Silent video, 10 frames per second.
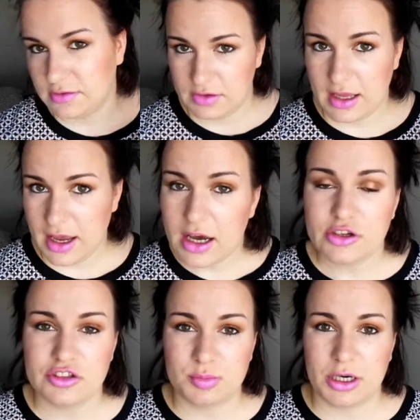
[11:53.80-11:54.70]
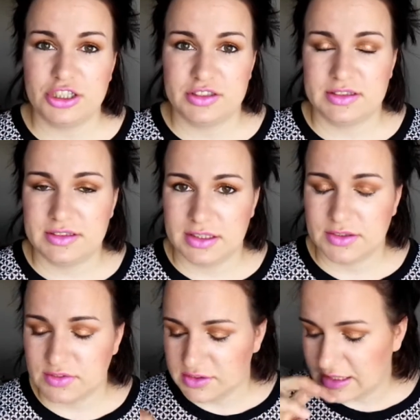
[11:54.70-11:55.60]
they are just brushes at the
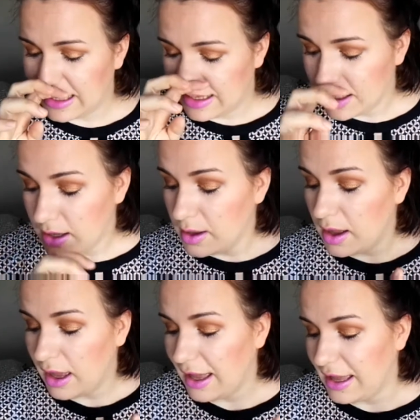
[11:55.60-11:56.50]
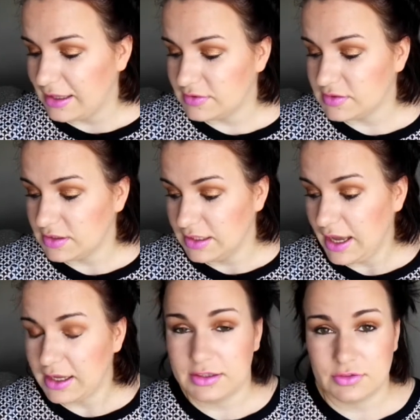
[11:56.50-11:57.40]
end of the day. And
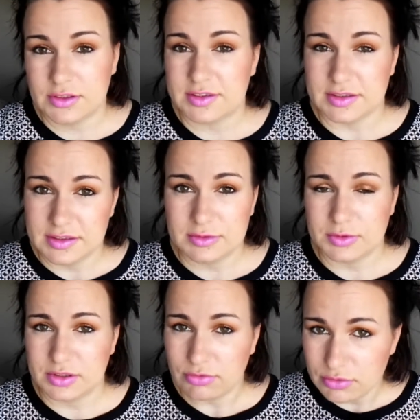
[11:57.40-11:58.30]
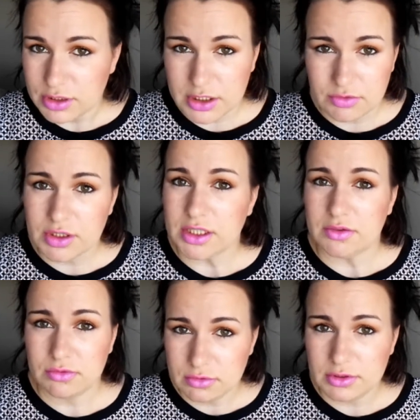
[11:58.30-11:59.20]
yeah, the Real Techniques ones are
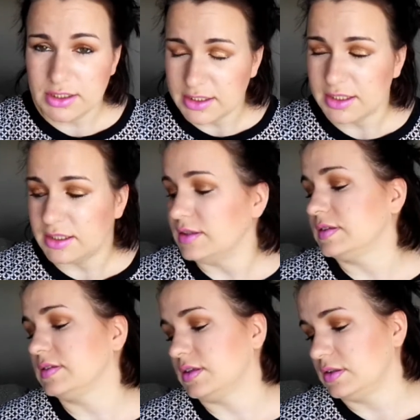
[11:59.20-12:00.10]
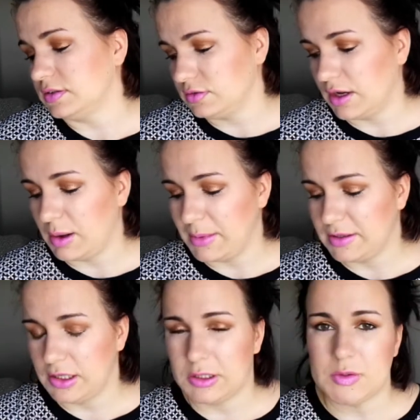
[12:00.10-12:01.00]
really good, so I do
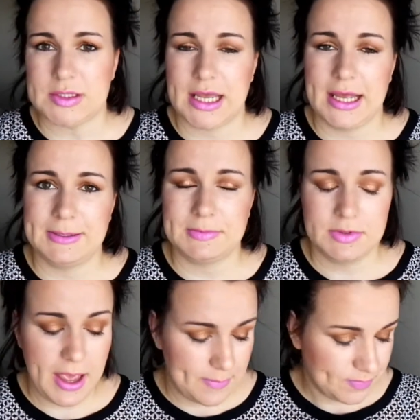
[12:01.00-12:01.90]
recommend those. And yeah,